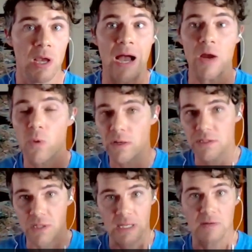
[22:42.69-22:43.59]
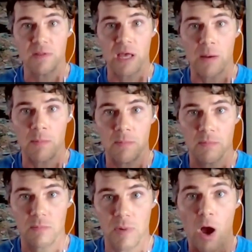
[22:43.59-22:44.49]
I want to give them
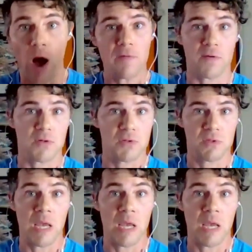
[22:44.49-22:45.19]
offers.